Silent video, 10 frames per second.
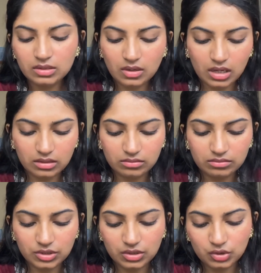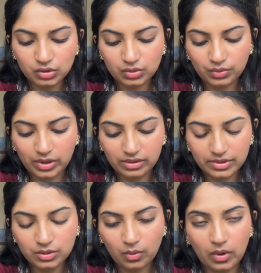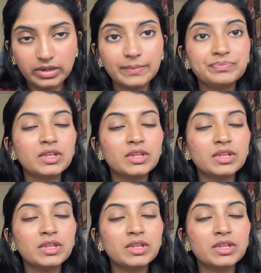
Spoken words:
you can just choose whatever you want.